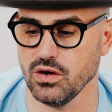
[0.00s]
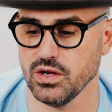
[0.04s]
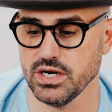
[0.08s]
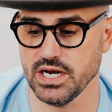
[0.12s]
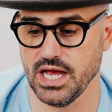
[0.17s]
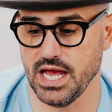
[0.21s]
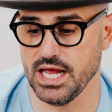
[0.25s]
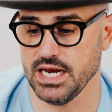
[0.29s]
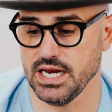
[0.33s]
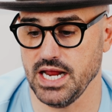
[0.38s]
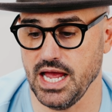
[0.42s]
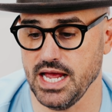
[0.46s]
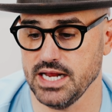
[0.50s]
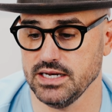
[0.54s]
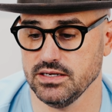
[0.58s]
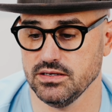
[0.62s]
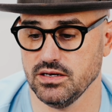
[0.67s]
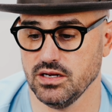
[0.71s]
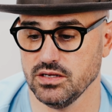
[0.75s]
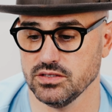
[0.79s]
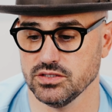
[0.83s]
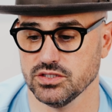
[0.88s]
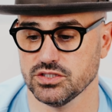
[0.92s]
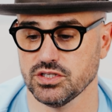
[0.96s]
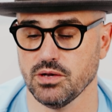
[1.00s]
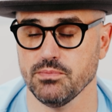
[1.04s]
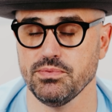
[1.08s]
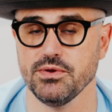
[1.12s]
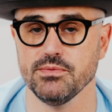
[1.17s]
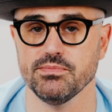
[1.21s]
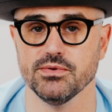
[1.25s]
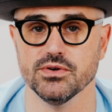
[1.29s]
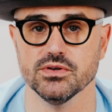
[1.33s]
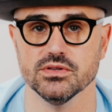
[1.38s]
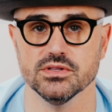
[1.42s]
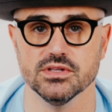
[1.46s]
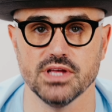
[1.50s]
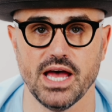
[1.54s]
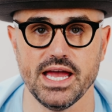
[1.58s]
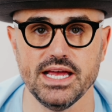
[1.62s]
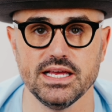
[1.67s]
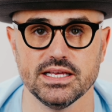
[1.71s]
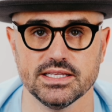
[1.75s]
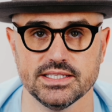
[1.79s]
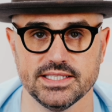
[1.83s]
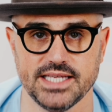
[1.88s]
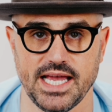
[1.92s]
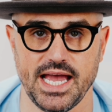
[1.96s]
And some people
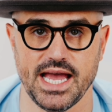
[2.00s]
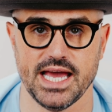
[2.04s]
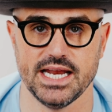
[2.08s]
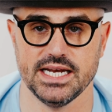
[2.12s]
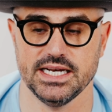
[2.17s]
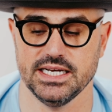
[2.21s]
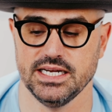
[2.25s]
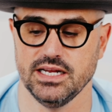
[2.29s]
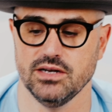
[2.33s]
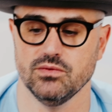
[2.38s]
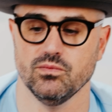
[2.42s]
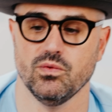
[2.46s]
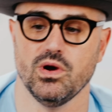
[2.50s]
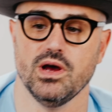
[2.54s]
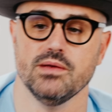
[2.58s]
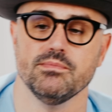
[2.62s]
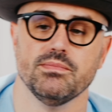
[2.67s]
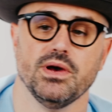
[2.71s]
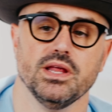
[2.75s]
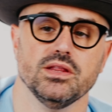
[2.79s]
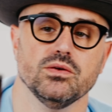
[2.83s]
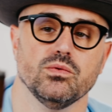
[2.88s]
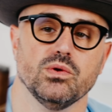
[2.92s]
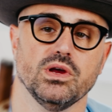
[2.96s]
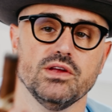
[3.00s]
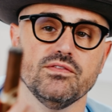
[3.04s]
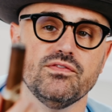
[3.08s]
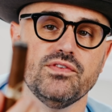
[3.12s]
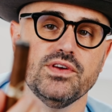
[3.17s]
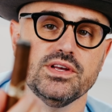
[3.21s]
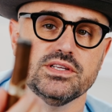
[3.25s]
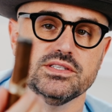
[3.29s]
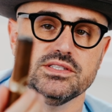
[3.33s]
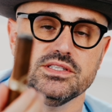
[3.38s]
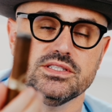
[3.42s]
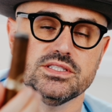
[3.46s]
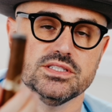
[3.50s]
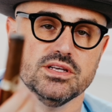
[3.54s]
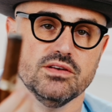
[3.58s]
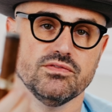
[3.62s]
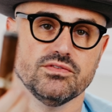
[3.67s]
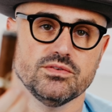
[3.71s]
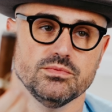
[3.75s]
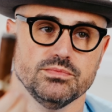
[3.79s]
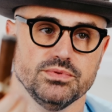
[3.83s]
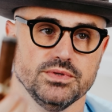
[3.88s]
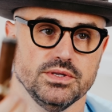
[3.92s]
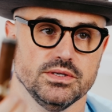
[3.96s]
like tannin in wine. By the way, it fixed itself
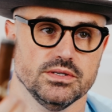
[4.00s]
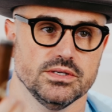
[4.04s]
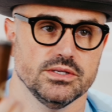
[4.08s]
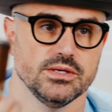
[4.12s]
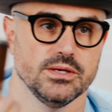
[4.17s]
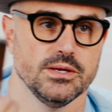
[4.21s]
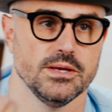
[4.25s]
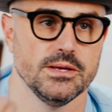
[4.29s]
completely.